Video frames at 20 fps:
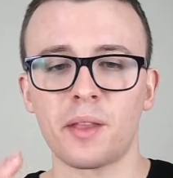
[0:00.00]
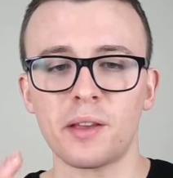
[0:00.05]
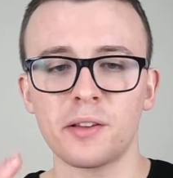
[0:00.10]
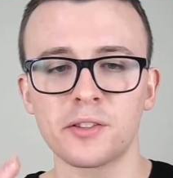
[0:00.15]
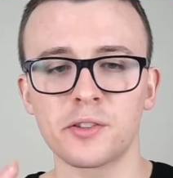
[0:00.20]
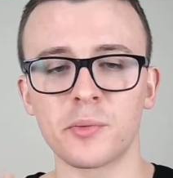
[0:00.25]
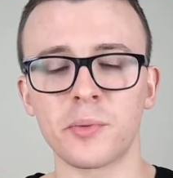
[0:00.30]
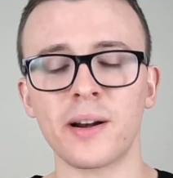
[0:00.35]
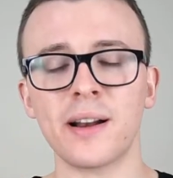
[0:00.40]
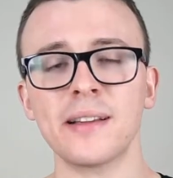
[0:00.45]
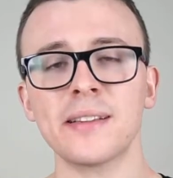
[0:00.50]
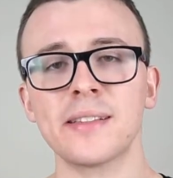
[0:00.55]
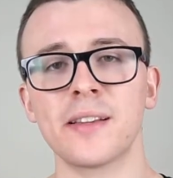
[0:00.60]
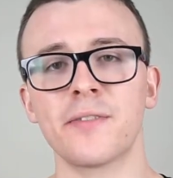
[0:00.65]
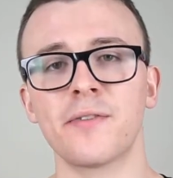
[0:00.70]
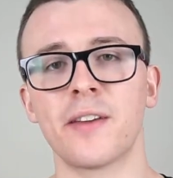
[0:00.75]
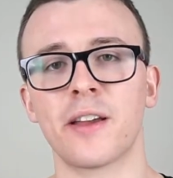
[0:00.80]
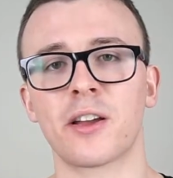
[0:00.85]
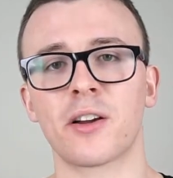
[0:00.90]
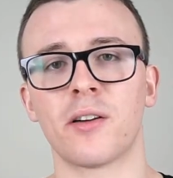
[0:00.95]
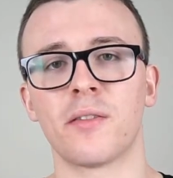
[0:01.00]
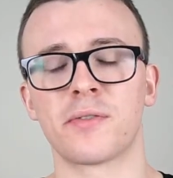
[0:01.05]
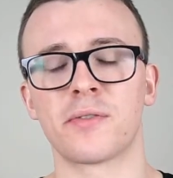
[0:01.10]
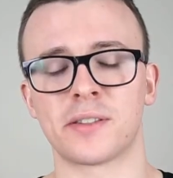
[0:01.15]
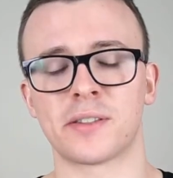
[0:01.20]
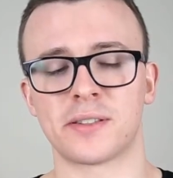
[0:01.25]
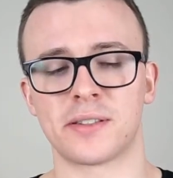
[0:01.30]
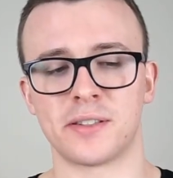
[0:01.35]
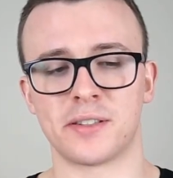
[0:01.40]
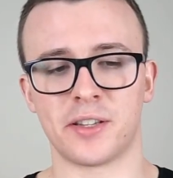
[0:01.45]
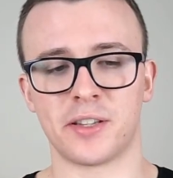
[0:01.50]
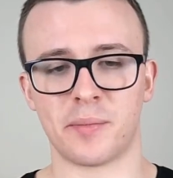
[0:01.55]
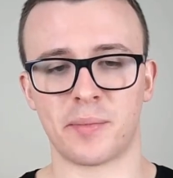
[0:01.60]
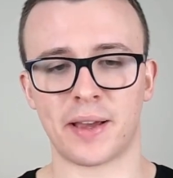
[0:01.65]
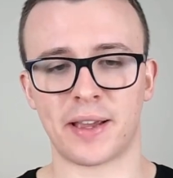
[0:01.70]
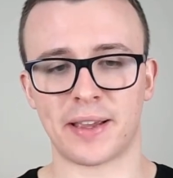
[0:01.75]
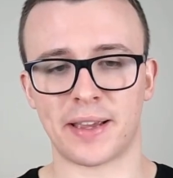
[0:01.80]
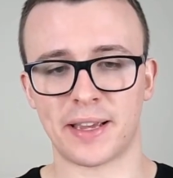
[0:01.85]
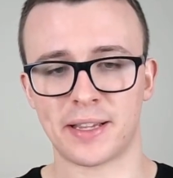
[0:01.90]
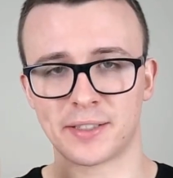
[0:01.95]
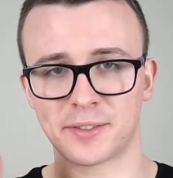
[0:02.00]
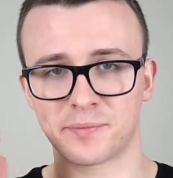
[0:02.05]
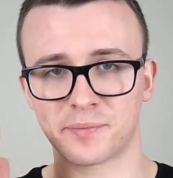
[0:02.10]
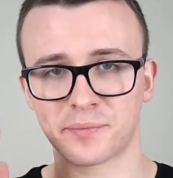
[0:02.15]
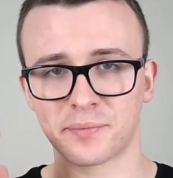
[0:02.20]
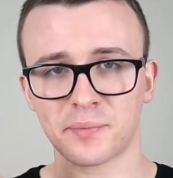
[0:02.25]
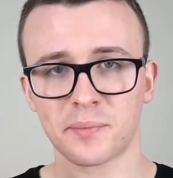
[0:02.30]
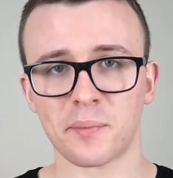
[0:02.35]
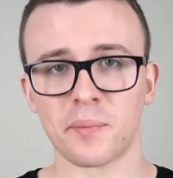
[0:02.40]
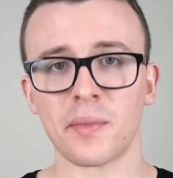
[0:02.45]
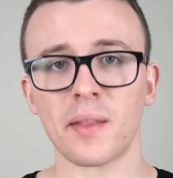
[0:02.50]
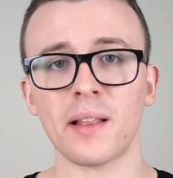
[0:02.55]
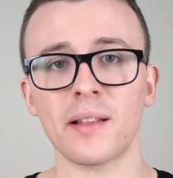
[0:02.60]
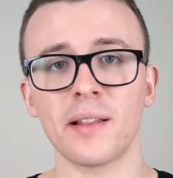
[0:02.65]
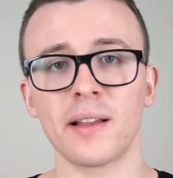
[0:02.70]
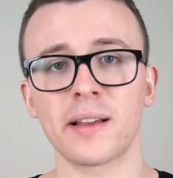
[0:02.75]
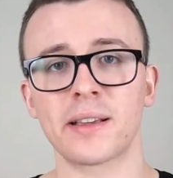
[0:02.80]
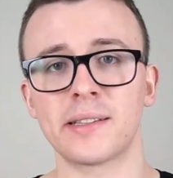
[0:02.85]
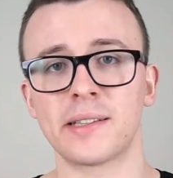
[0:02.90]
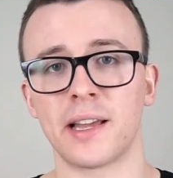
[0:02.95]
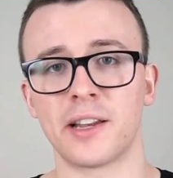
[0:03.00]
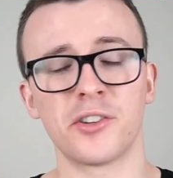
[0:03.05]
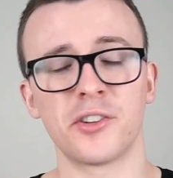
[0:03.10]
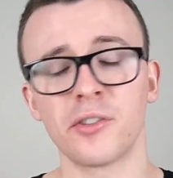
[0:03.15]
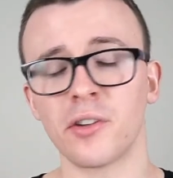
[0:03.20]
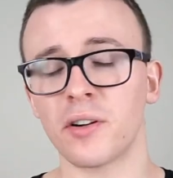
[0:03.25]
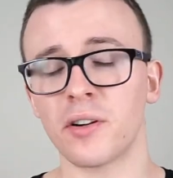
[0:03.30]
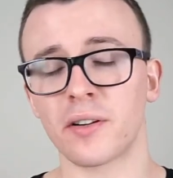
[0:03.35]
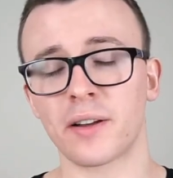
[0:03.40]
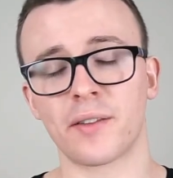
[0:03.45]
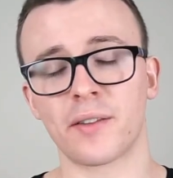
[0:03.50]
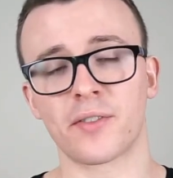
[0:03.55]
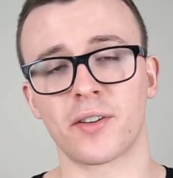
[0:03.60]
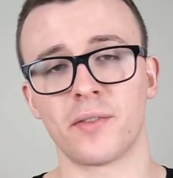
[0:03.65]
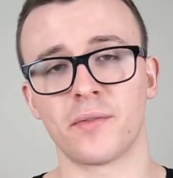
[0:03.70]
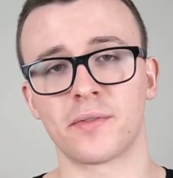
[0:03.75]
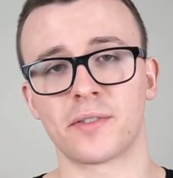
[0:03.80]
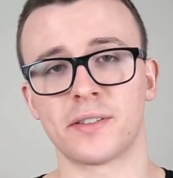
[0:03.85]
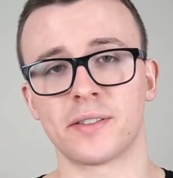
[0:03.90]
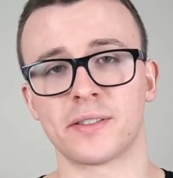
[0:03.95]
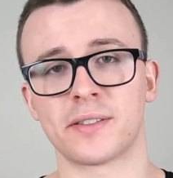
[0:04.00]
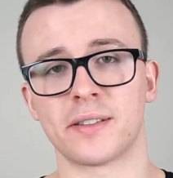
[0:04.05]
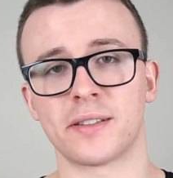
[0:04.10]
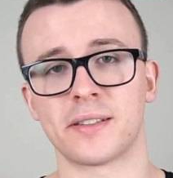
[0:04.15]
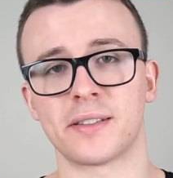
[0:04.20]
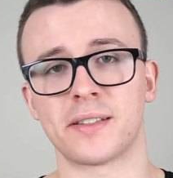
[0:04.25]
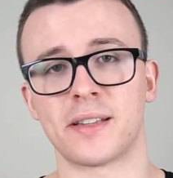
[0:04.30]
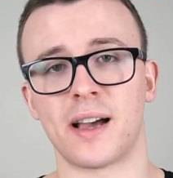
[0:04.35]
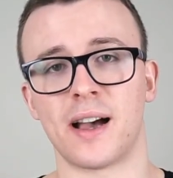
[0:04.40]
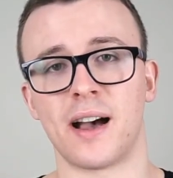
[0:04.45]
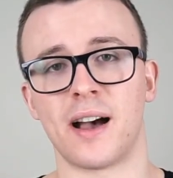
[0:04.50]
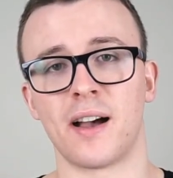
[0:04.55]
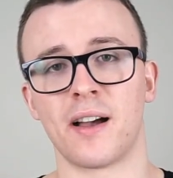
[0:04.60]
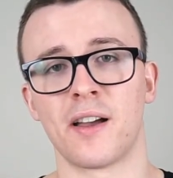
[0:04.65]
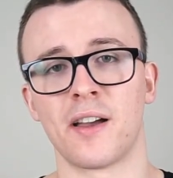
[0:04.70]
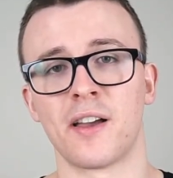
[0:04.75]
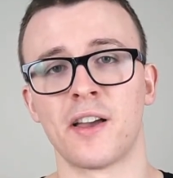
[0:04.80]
So when I say fake confidence until you make it, is like I said, you're not going to have confidence at the start.